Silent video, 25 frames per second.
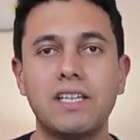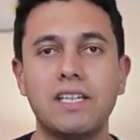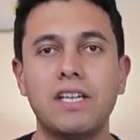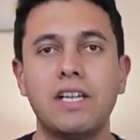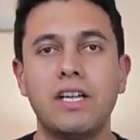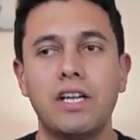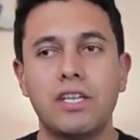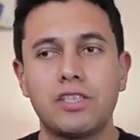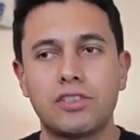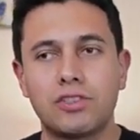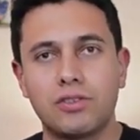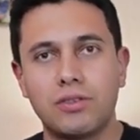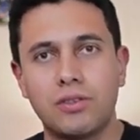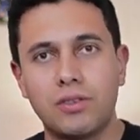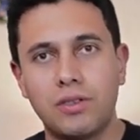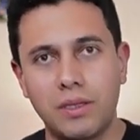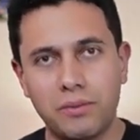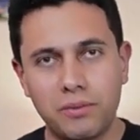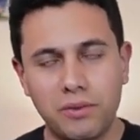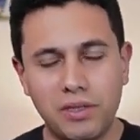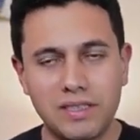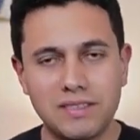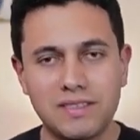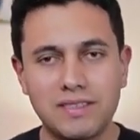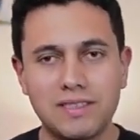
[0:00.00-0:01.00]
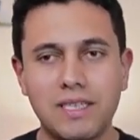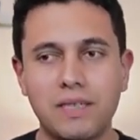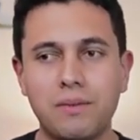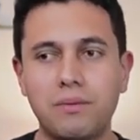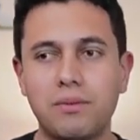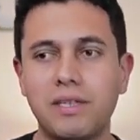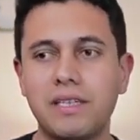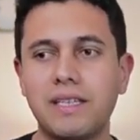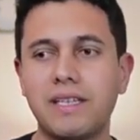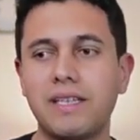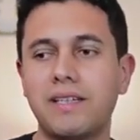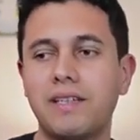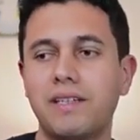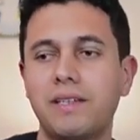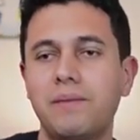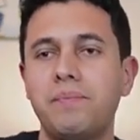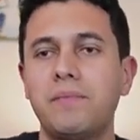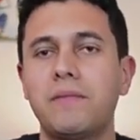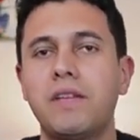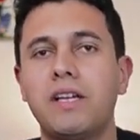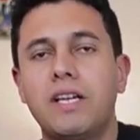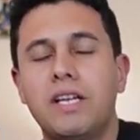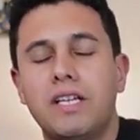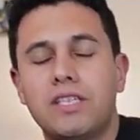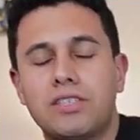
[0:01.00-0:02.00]
so I'm gonna stop right there
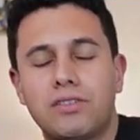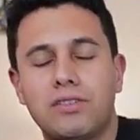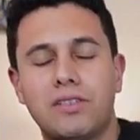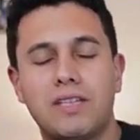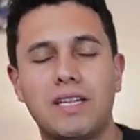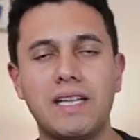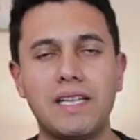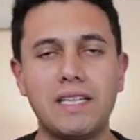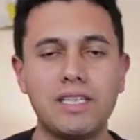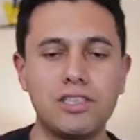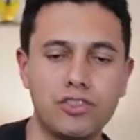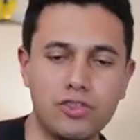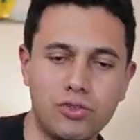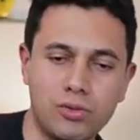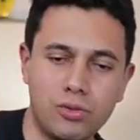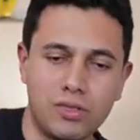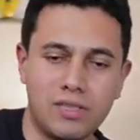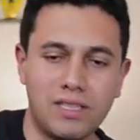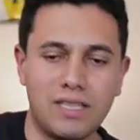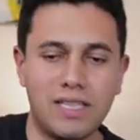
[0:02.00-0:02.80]
so that I ensure that I